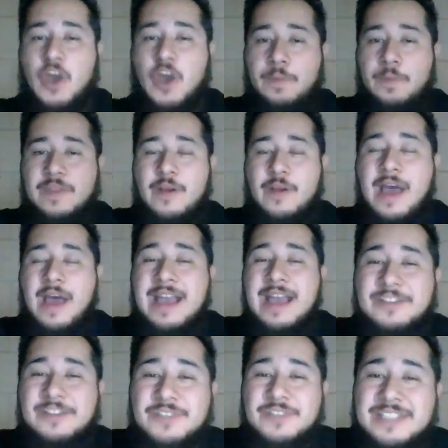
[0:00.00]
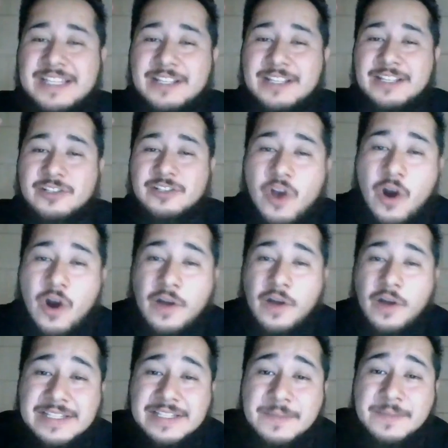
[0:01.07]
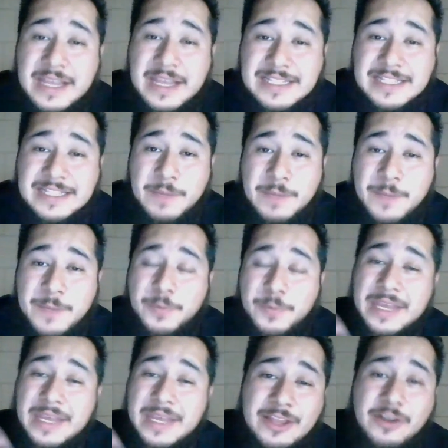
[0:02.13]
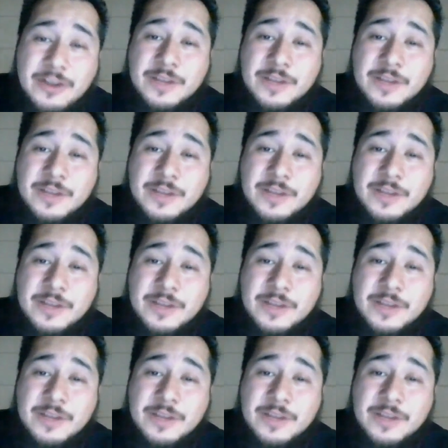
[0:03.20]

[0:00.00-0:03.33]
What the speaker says: open their eyes, they'll see that there's all these amazing people in their